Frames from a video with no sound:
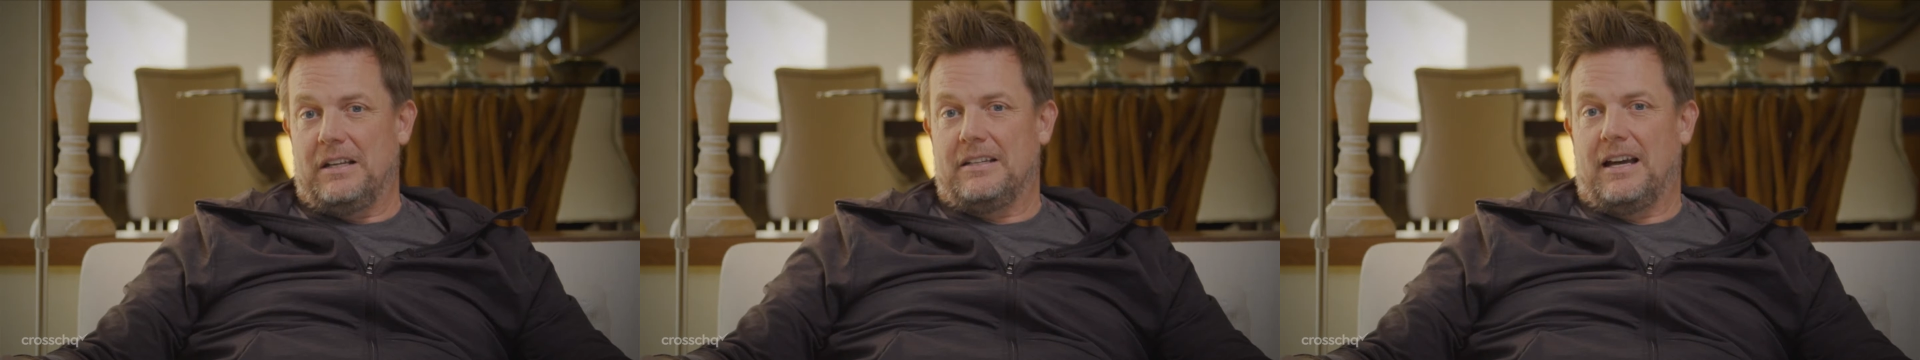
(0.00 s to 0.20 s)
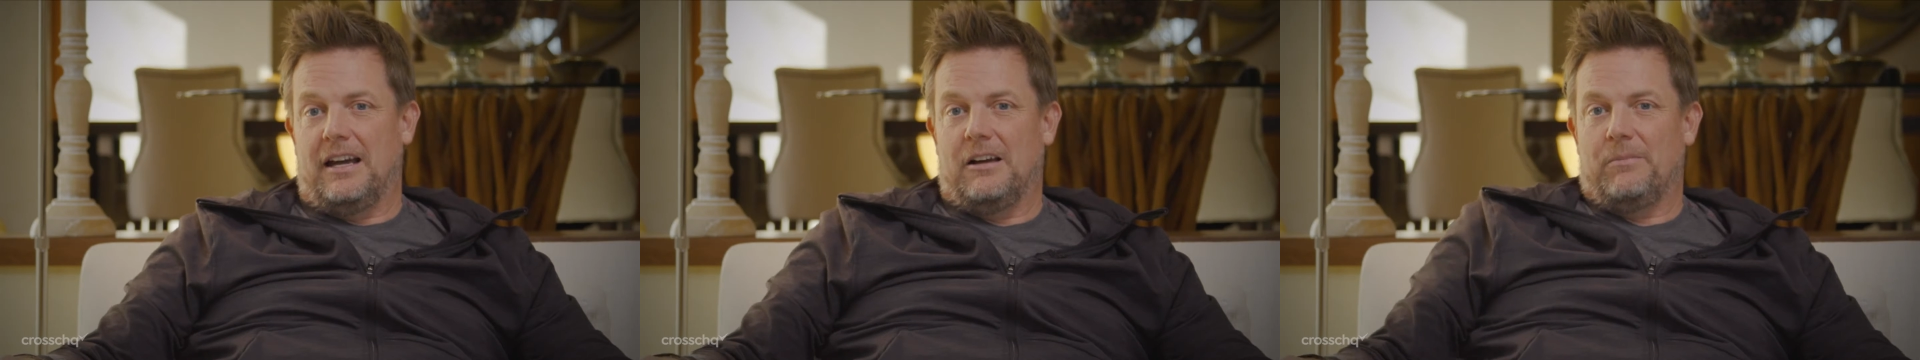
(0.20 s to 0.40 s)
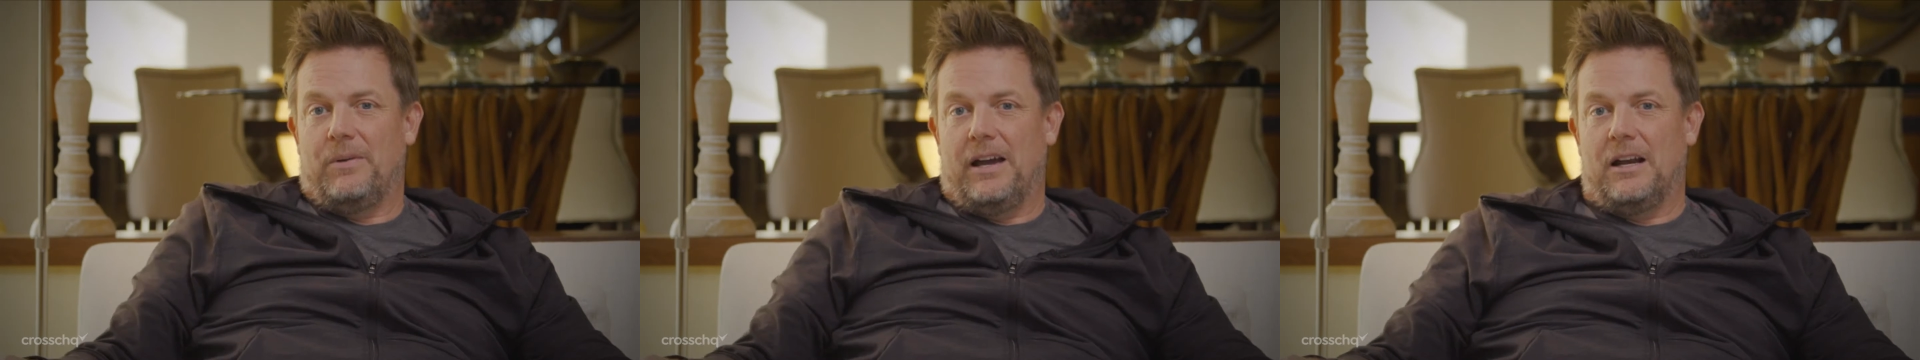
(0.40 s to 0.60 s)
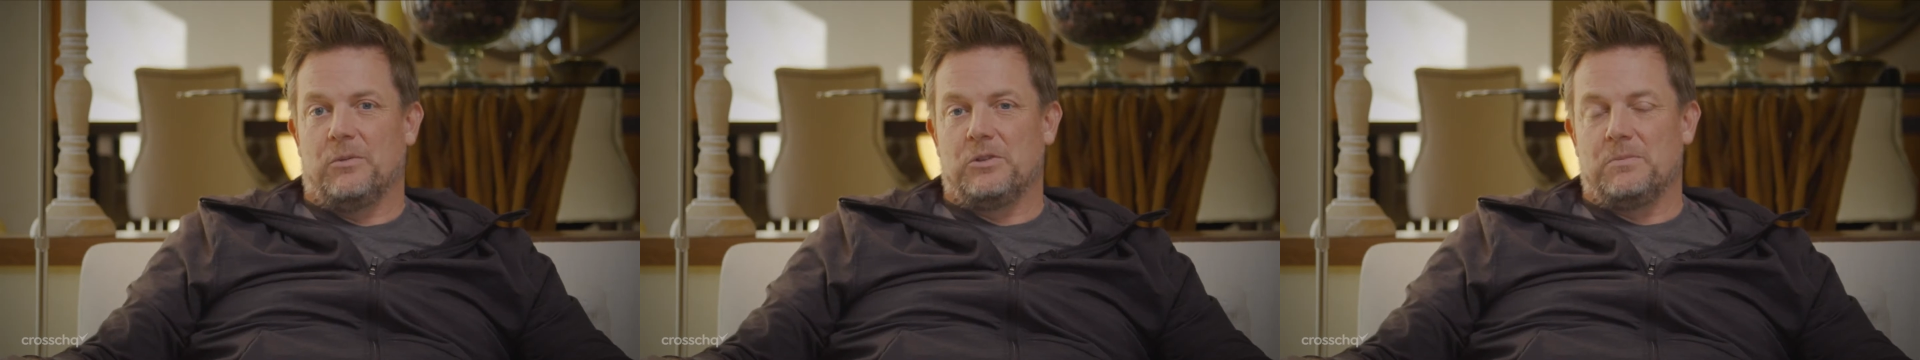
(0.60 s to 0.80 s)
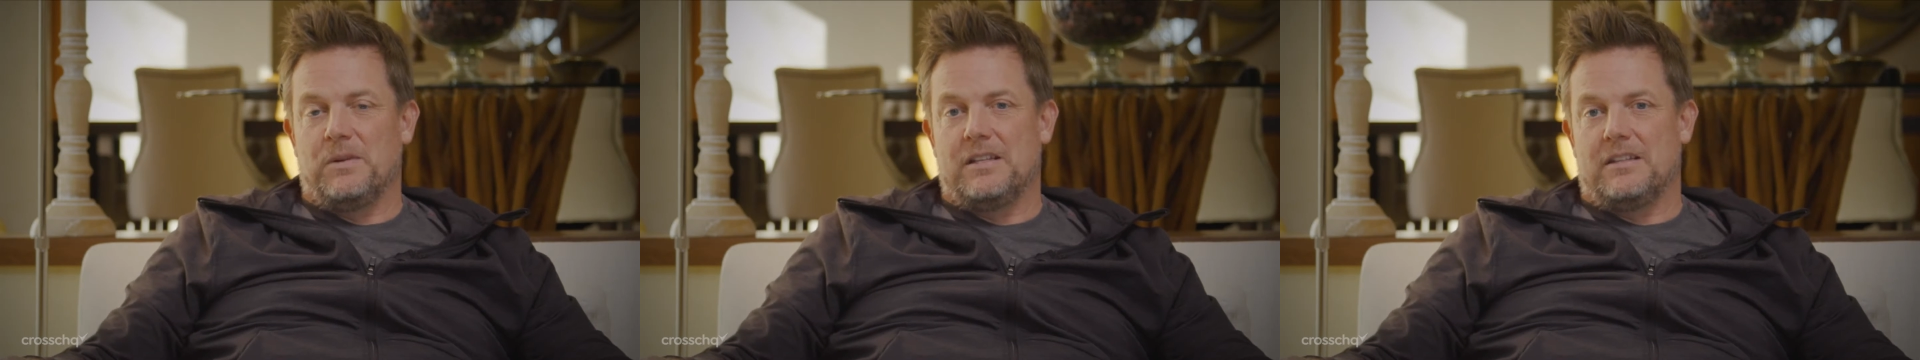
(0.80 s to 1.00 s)
Dialpad,
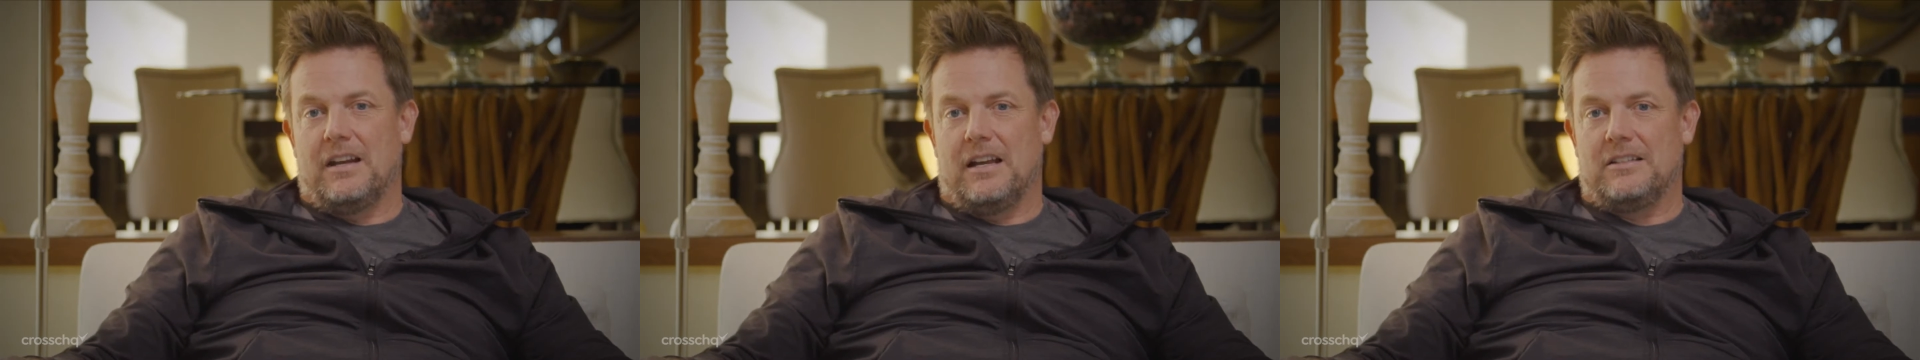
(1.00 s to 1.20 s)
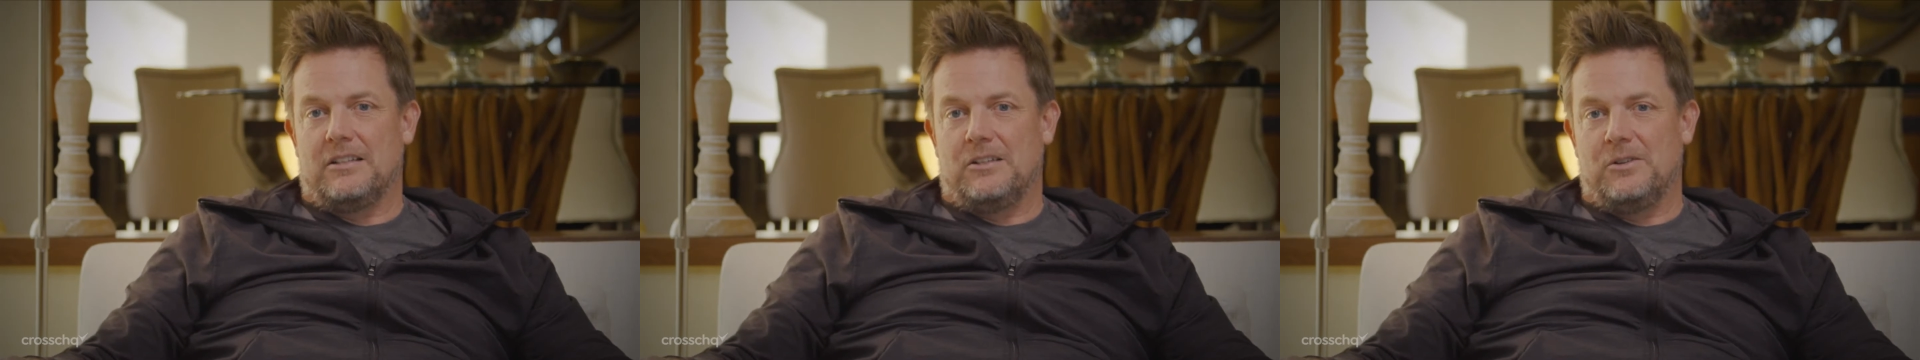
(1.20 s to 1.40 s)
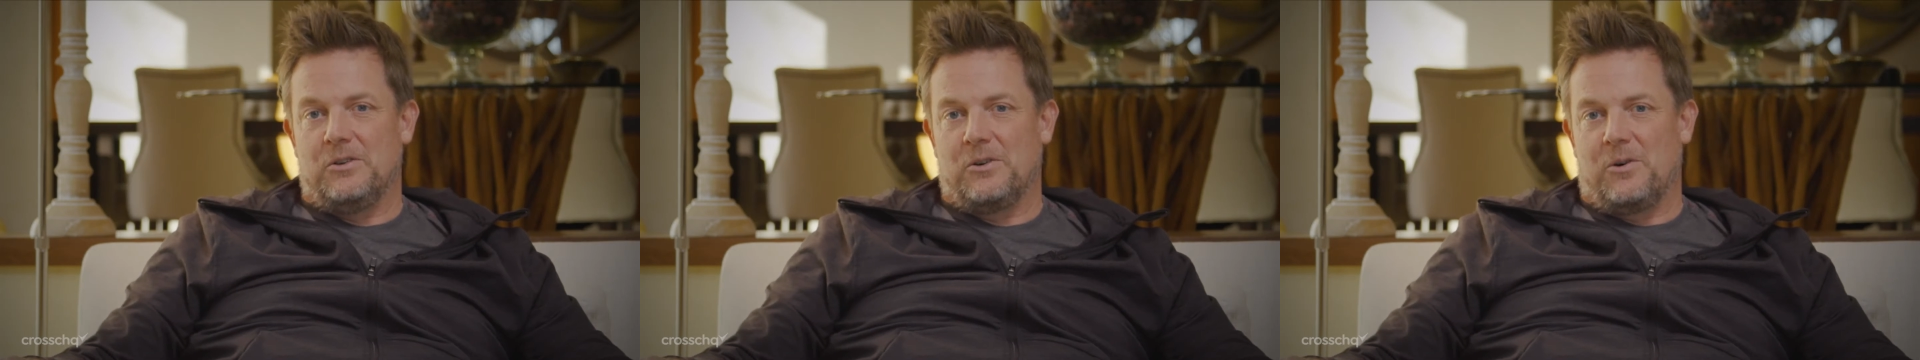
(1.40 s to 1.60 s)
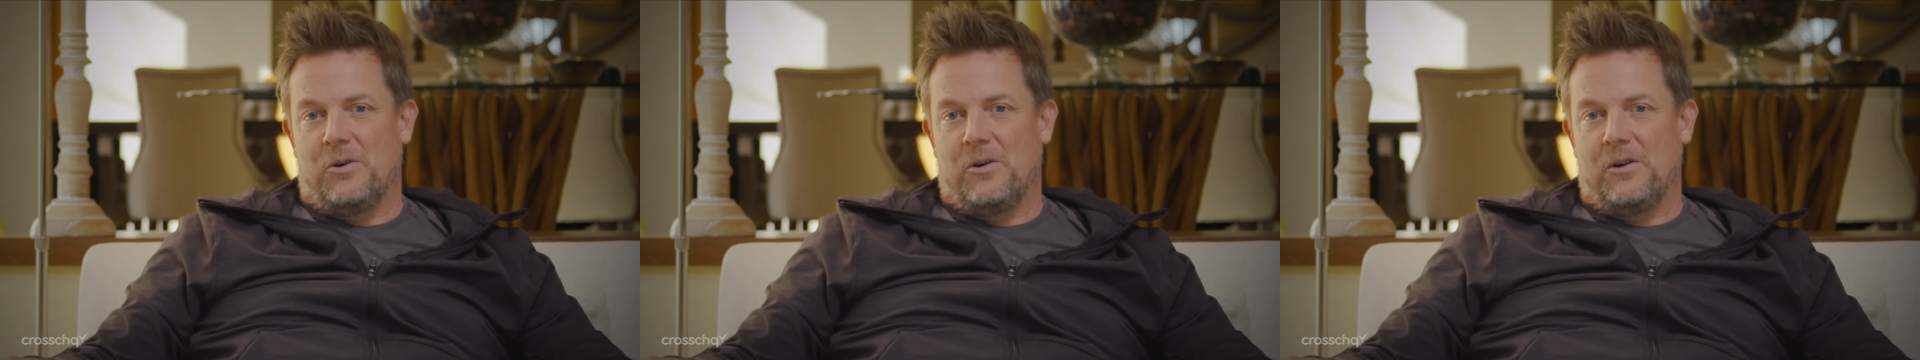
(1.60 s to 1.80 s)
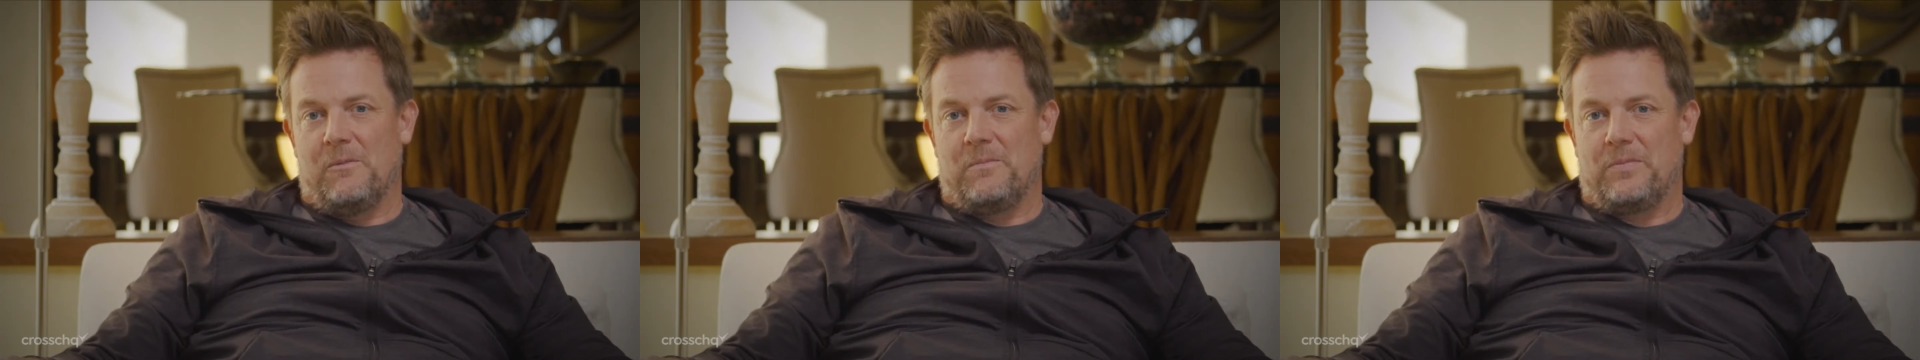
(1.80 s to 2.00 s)
was minted as a
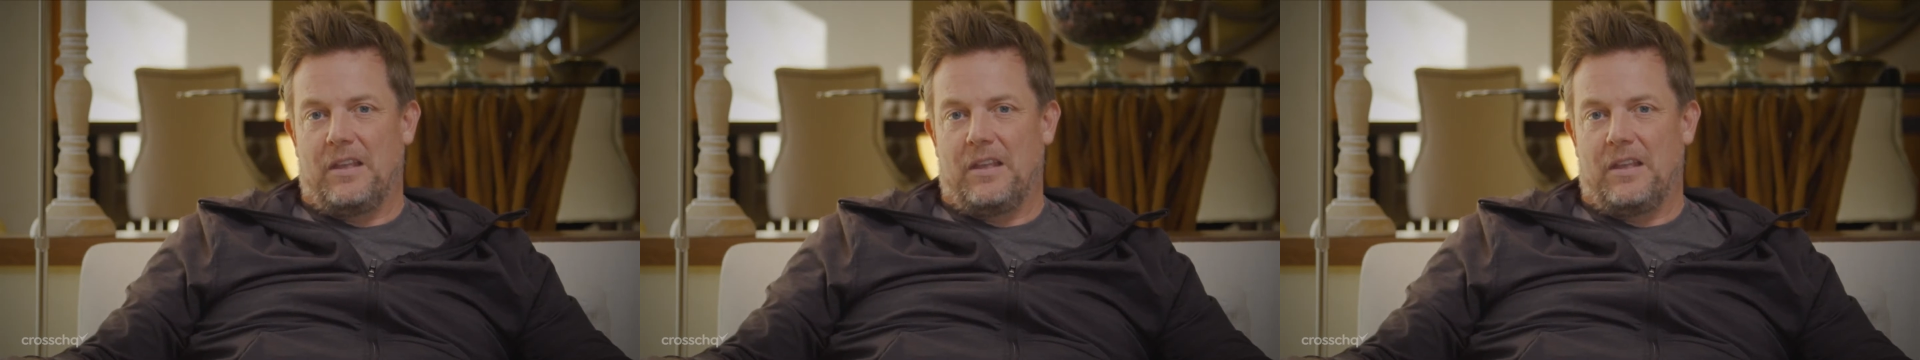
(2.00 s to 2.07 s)
unicorn,